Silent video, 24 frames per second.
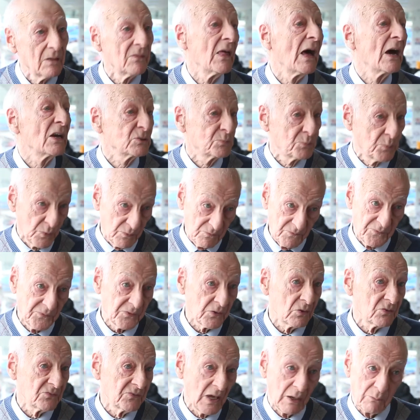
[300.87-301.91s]
That's
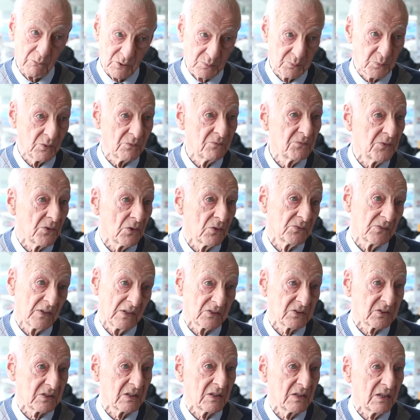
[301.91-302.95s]
Broomfield, that was Broomfield,
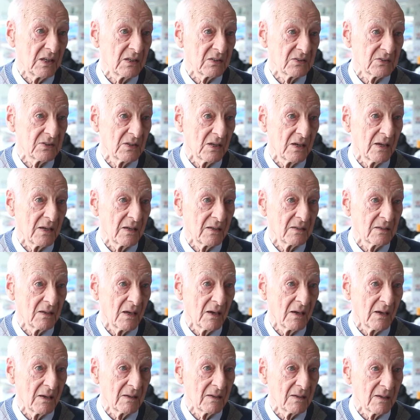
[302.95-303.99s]
that's correct,
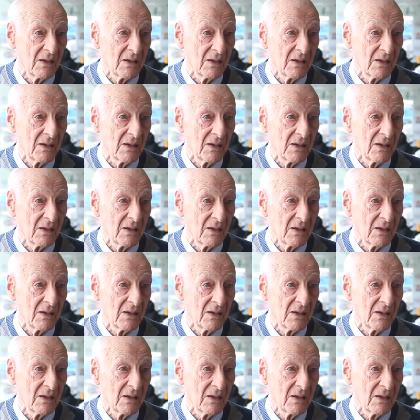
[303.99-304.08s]
aye.